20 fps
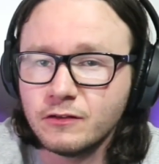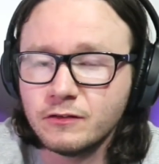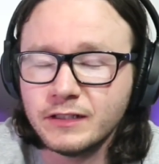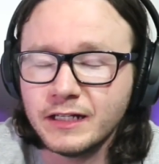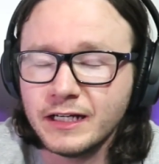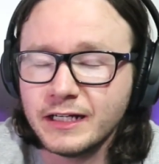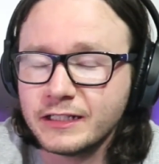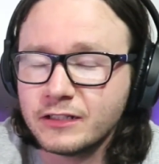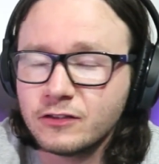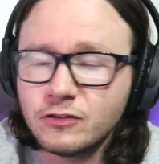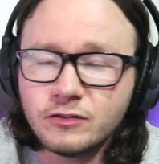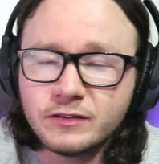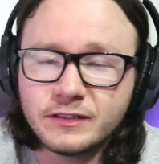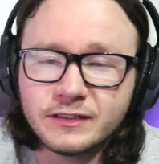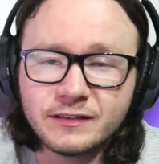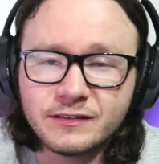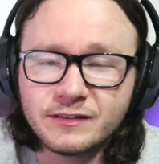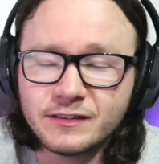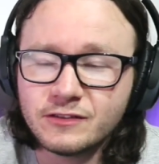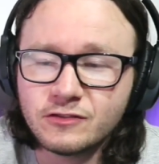Like Courtney
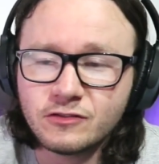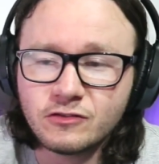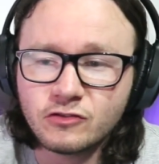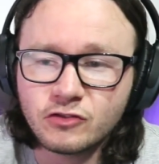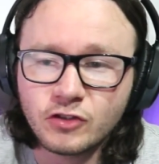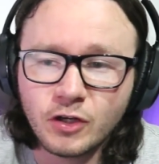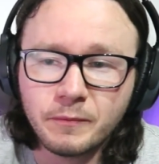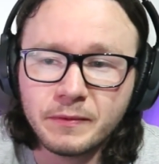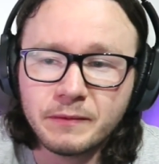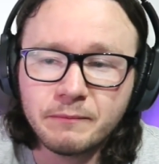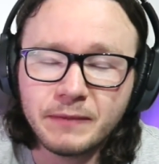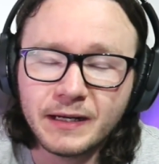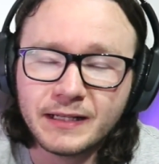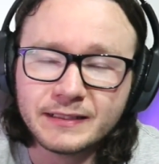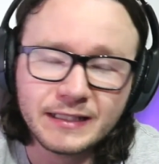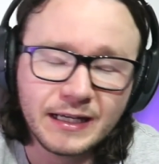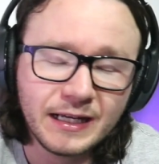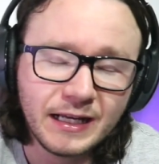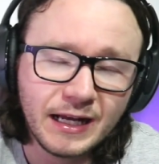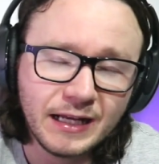this season's not been bad.
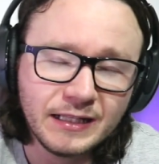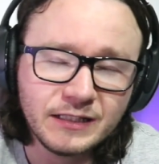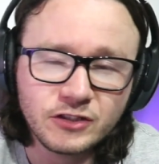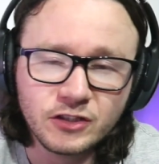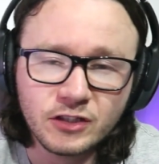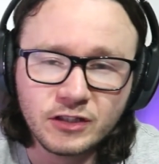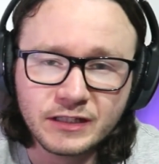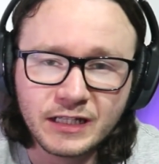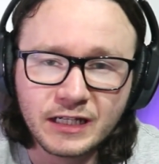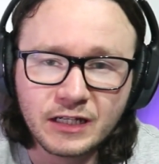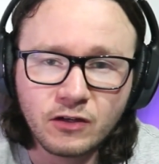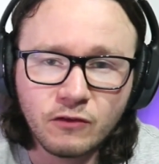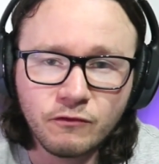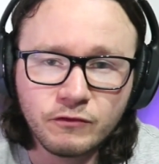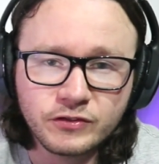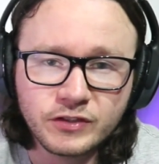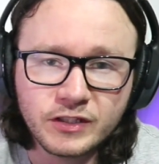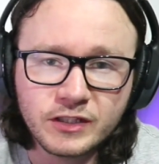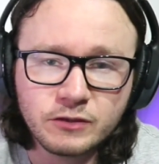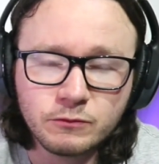I enjoyed that
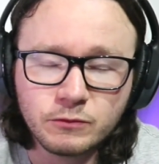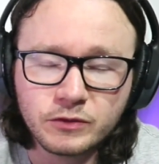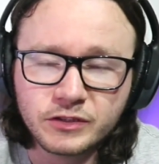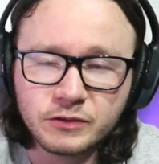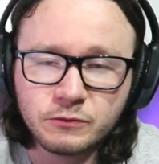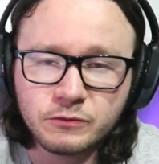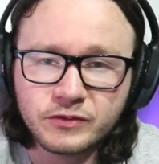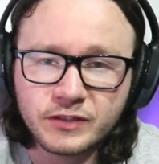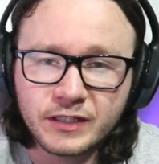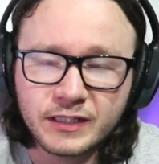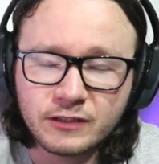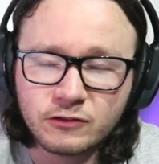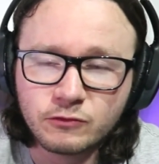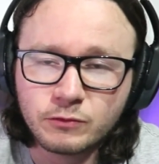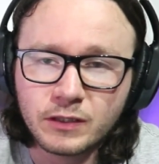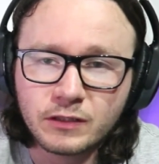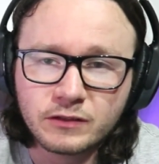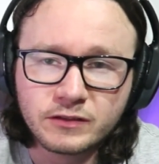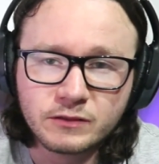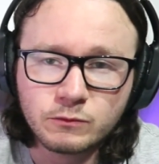conversation, what she was saying as
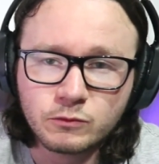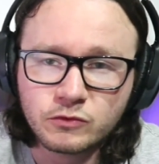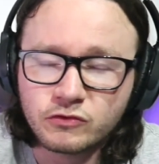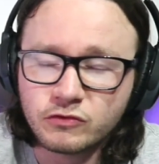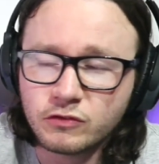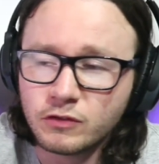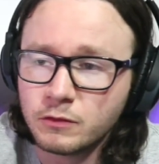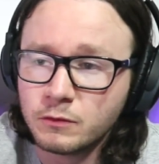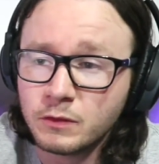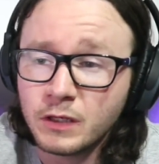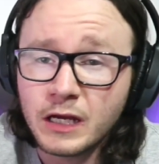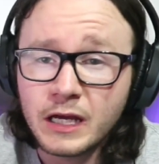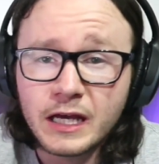well, because it was true.